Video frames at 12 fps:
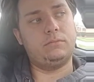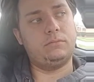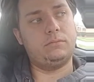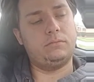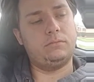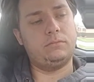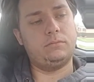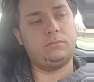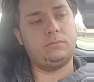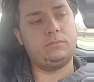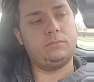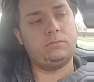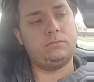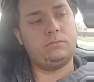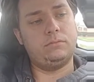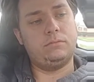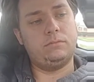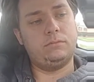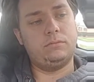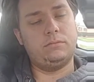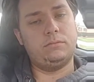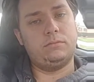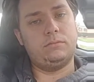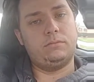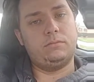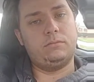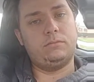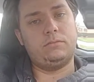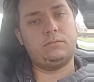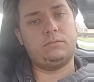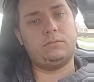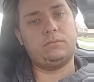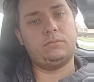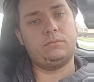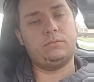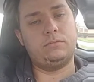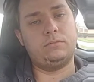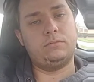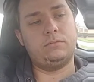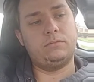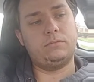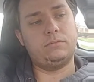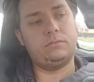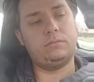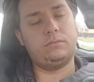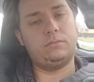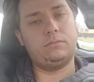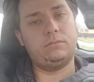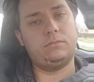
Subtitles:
The person shown says nothing.